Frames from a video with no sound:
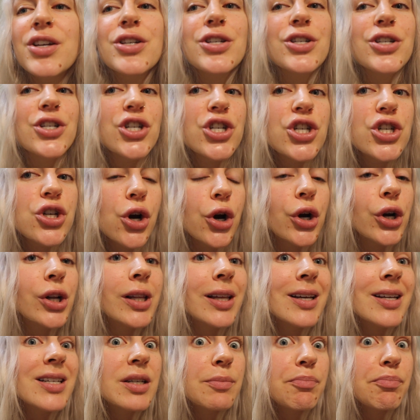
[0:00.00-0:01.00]

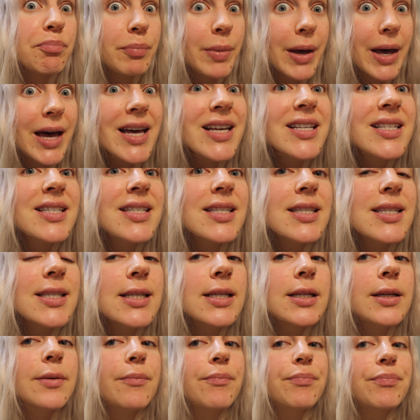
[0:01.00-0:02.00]
Charlotte Best,
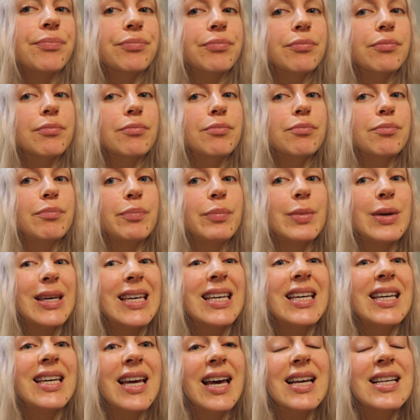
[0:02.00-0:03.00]

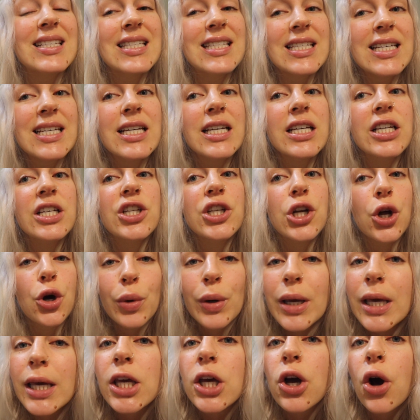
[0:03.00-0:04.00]
Best, no
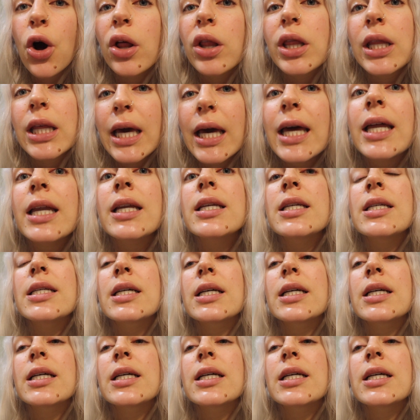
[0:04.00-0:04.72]
E on the end.